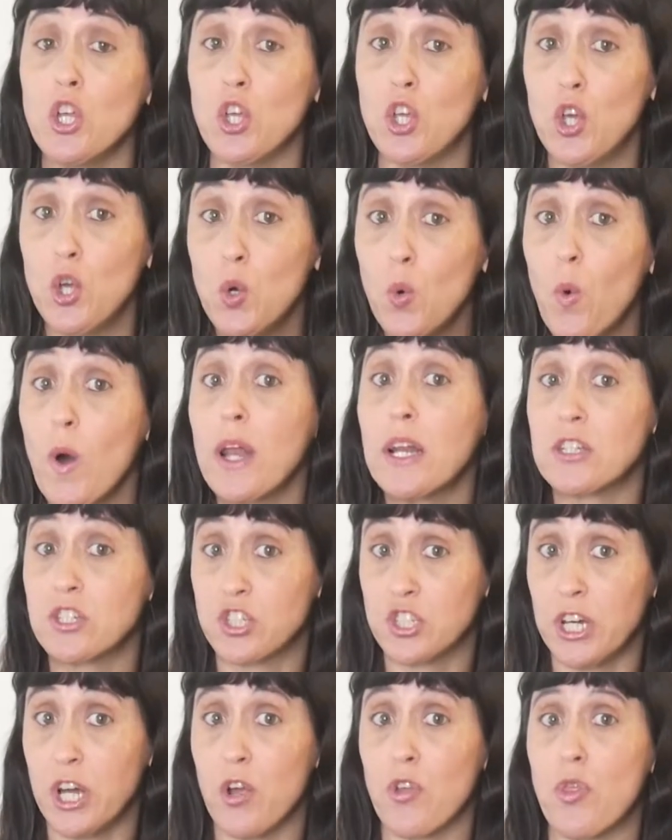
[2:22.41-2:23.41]
You want to
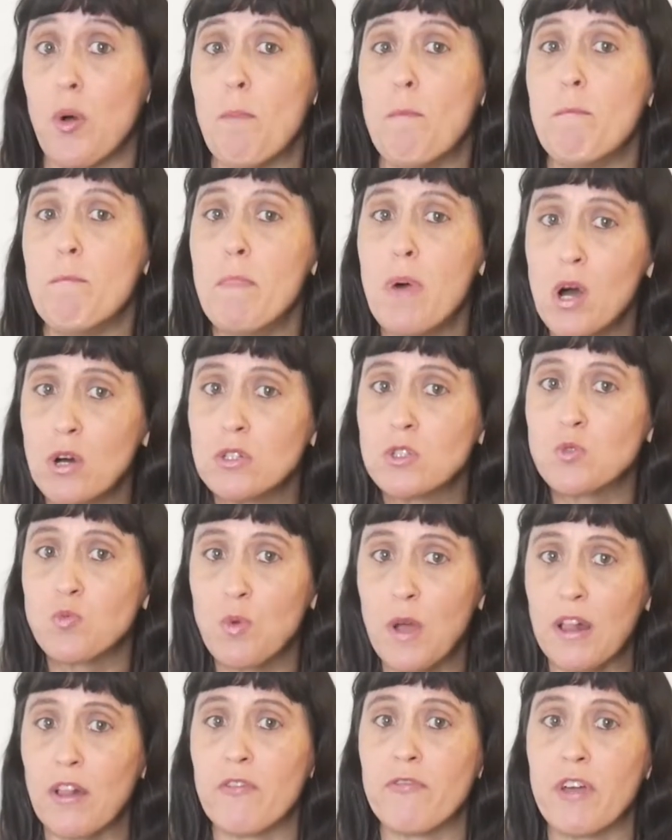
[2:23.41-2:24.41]
share the most
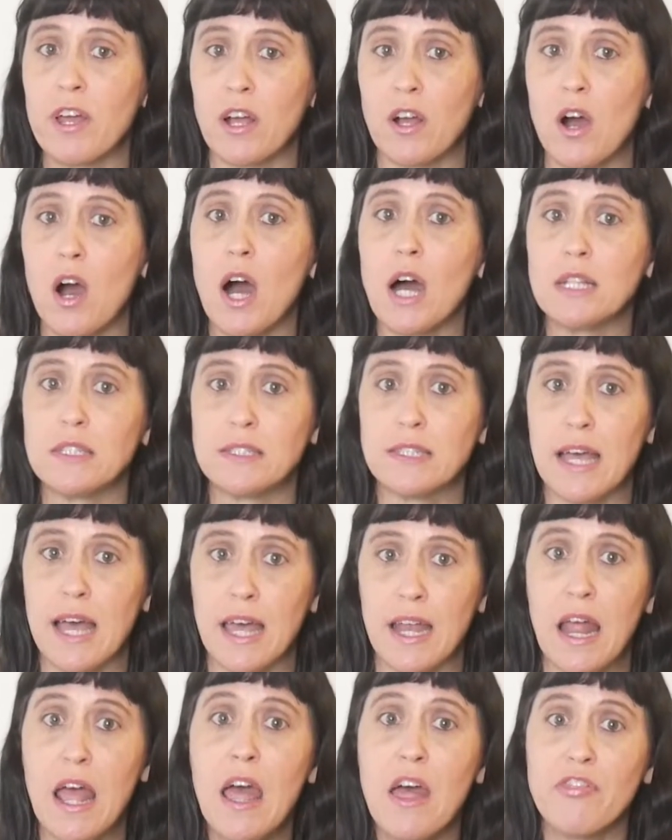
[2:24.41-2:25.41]
relevant
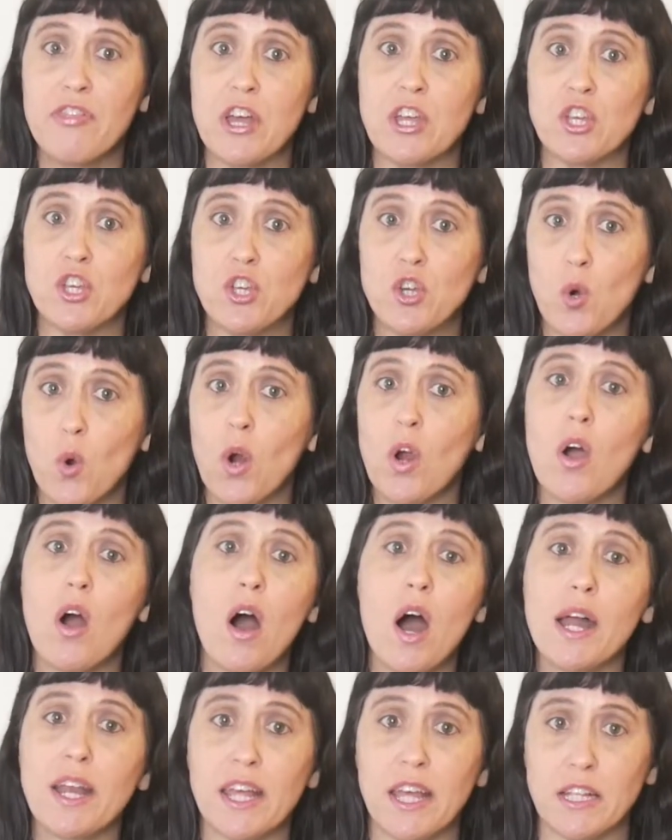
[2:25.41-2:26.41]
content that your
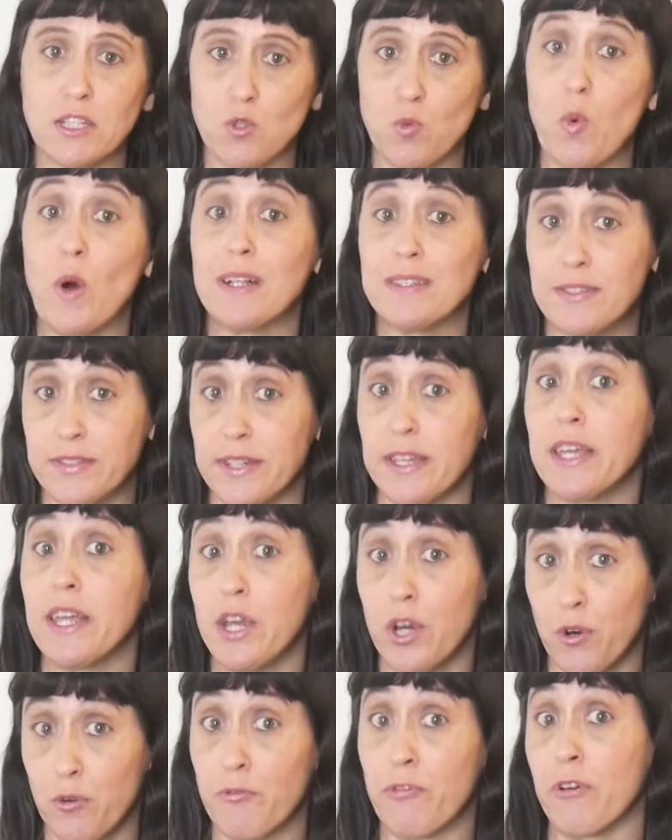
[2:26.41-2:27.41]
audience wants to
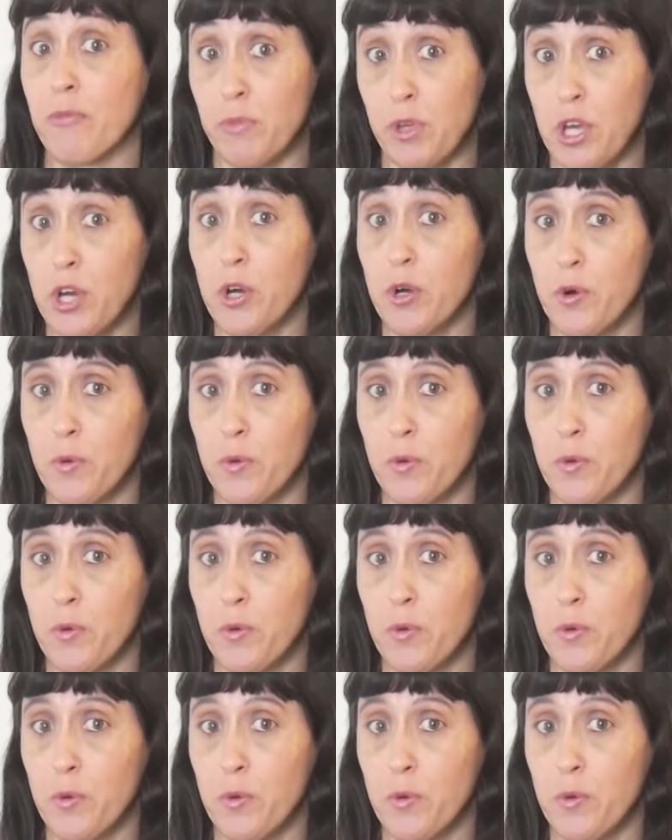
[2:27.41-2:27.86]
hear from you.